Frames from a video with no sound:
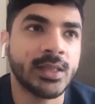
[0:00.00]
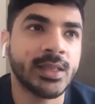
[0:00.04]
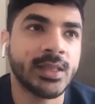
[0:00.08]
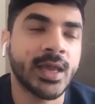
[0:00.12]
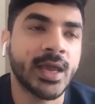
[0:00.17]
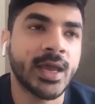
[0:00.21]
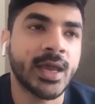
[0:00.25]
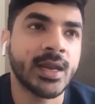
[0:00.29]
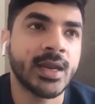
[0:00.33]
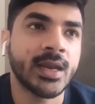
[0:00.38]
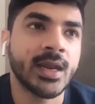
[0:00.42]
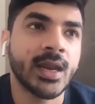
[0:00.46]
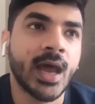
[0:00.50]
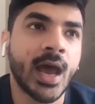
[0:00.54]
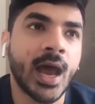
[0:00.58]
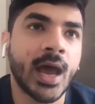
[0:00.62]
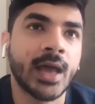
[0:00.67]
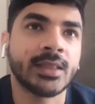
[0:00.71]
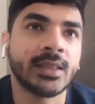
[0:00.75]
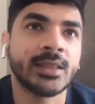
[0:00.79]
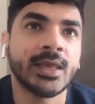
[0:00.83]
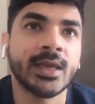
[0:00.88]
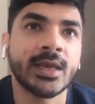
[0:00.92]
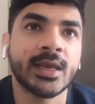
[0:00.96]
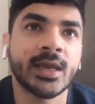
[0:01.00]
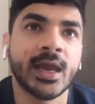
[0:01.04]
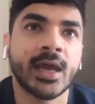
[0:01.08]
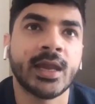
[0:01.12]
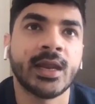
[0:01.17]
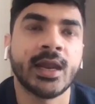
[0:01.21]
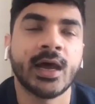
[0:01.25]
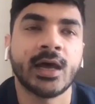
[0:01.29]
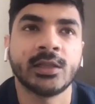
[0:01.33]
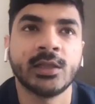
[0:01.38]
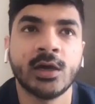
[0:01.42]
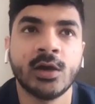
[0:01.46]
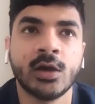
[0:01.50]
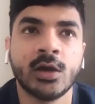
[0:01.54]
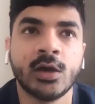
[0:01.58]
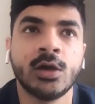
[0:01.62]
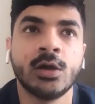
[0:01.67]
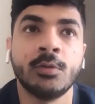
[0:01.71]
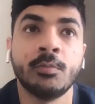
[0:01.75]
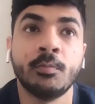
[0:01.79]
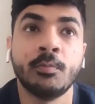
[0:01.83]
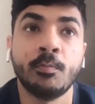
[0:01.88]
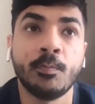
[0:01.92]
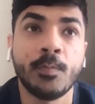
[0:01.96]
And then I think
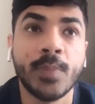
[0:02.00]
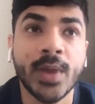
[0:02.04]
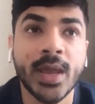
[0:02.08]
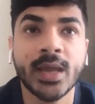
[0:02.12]
another